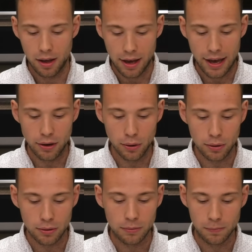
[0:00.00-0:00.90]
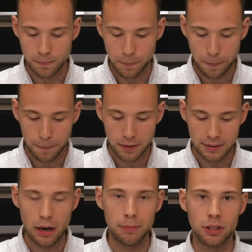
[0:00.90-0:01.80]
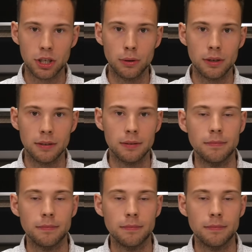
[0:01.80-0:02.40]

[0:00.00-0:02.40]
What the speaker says: Hey Google, tell me a joke.